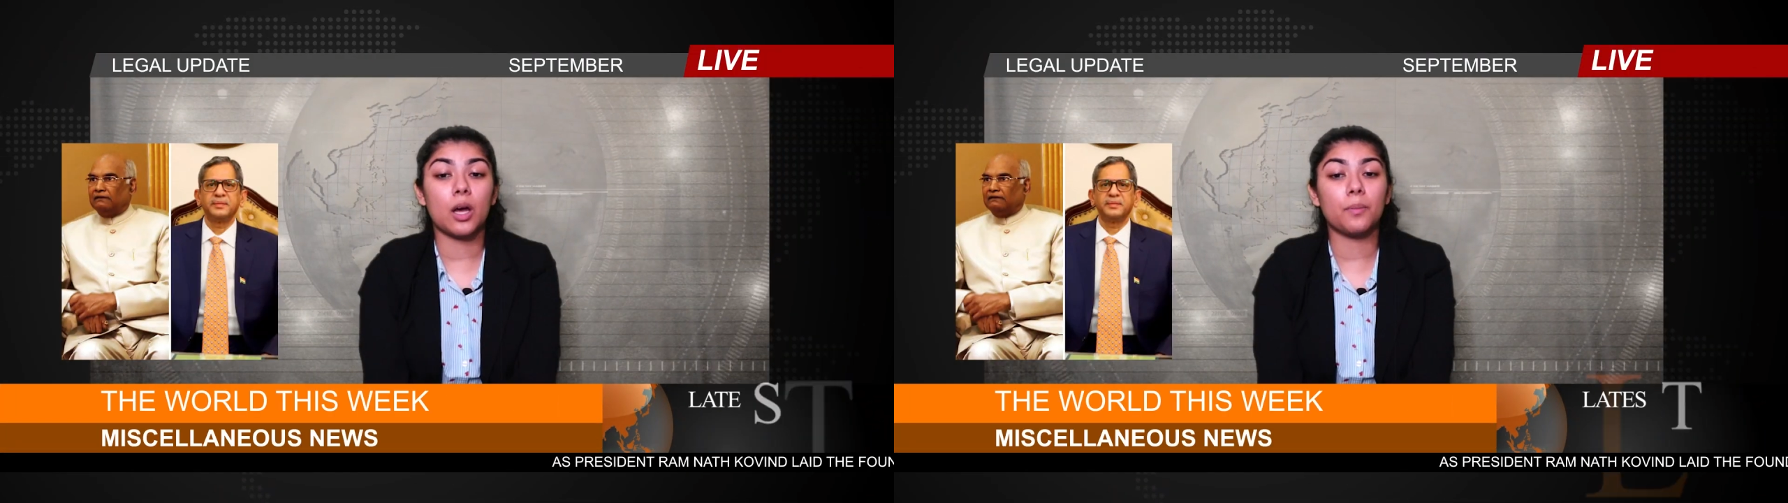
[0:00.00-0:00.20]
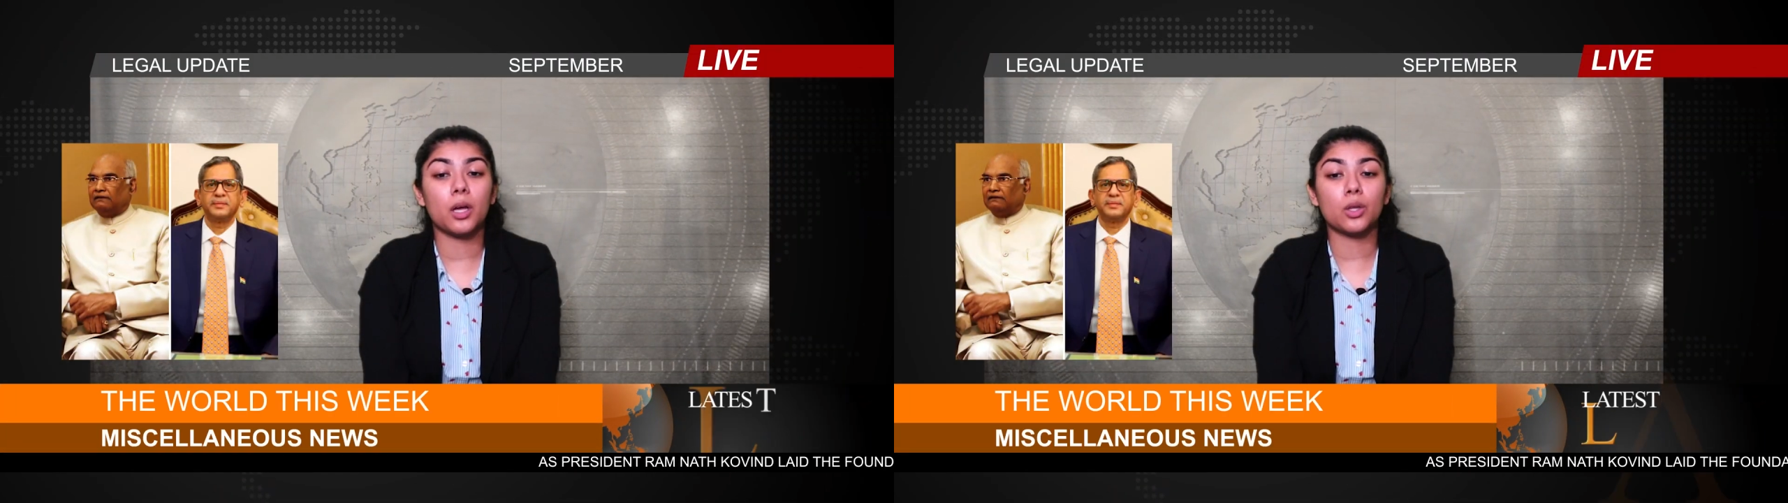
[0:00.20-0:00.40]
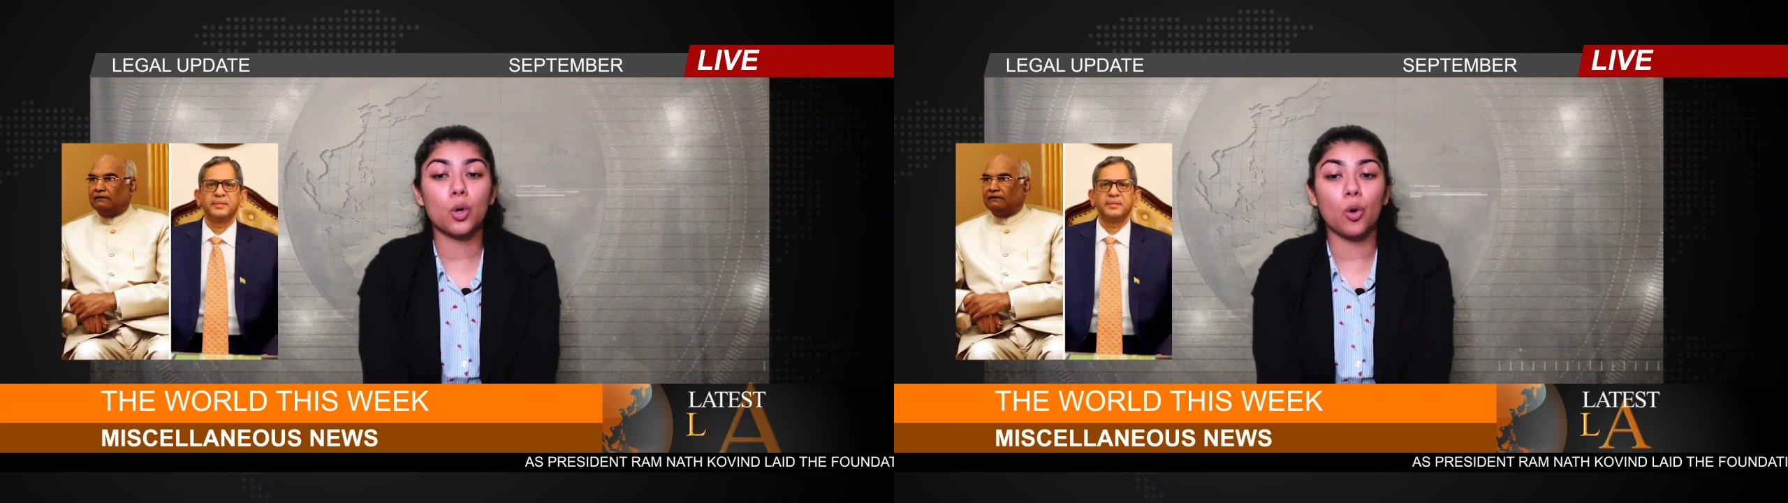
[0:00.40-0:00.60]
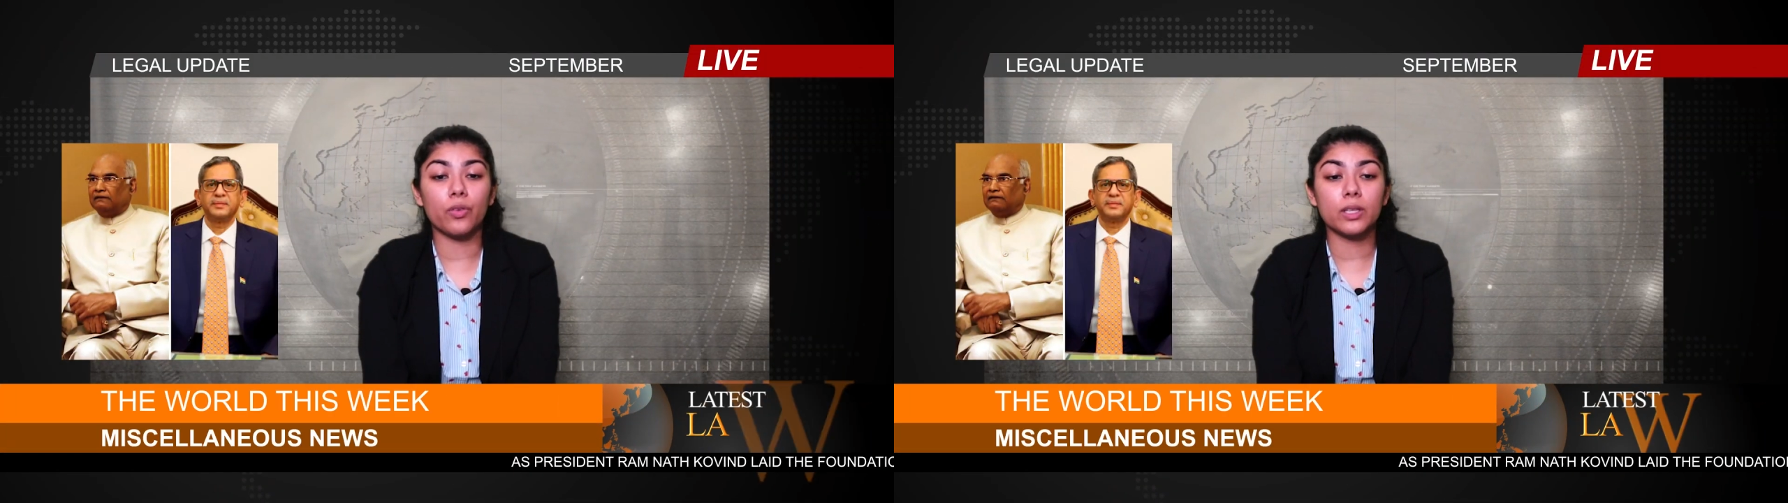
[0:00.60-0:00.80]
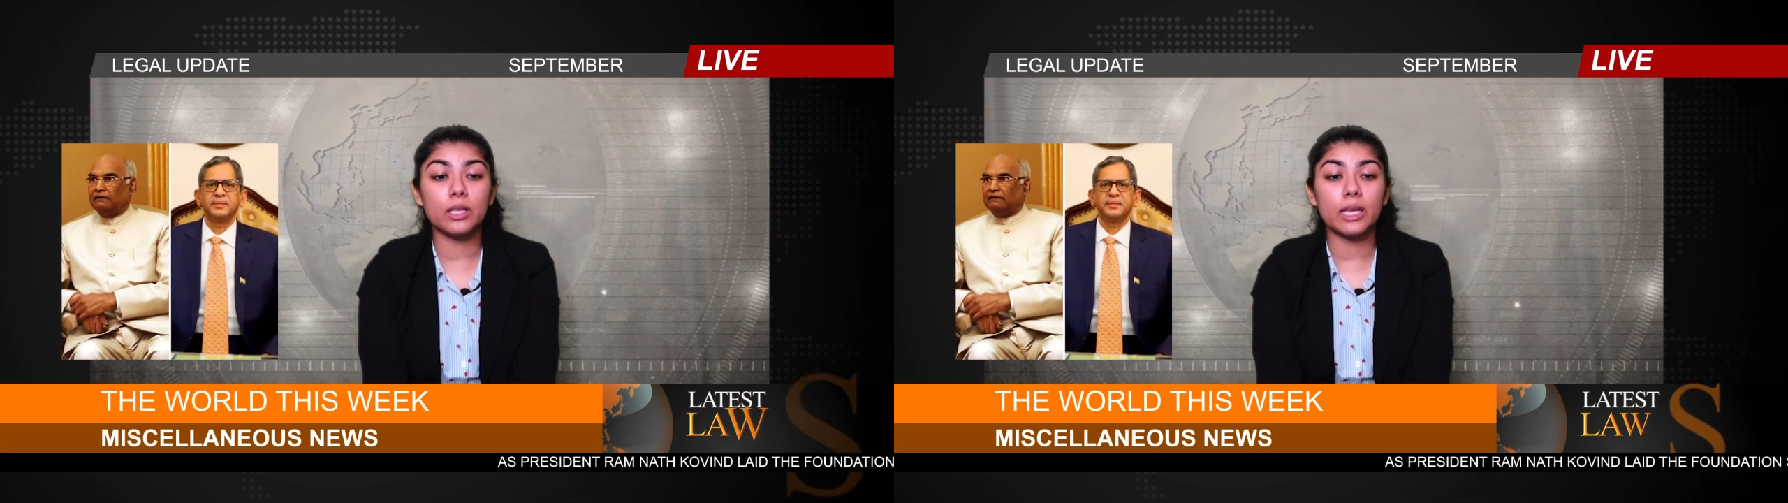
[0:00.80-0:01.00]
Ramnath
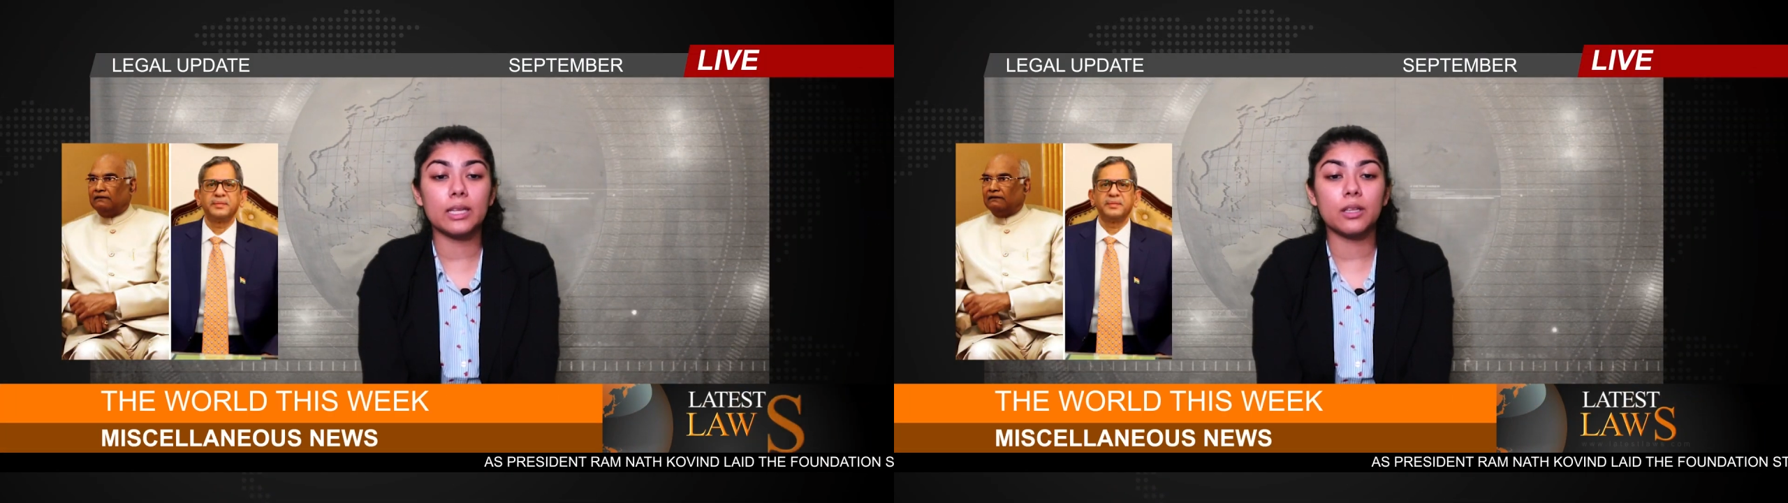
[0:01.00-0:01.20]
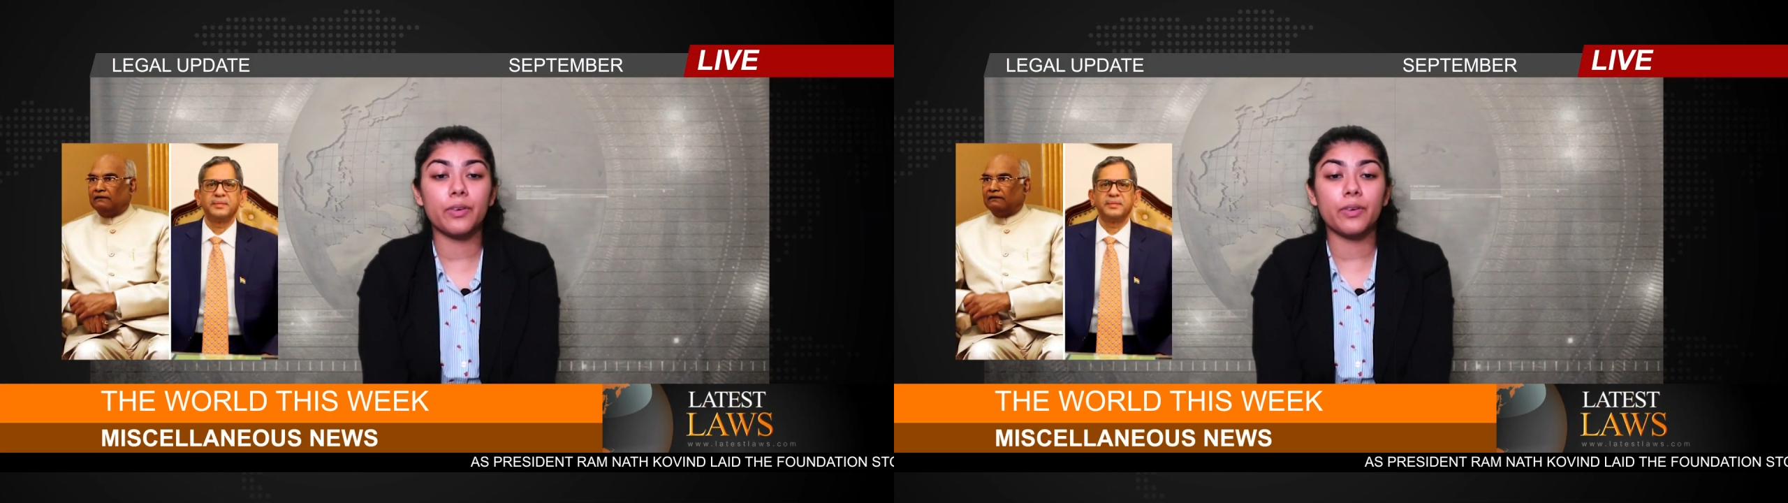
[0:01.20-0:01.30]
Kovind laid the